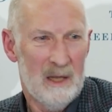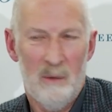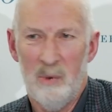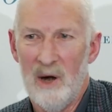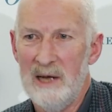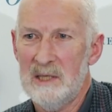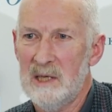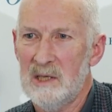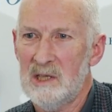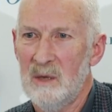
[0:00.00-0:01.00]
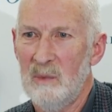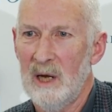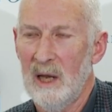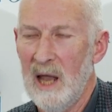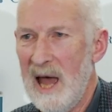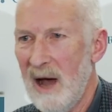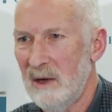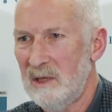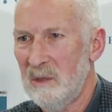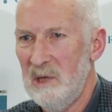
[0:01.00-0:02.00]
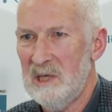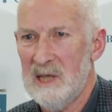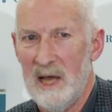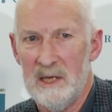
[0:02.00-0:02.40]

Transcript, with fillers: the price system and allow it to be set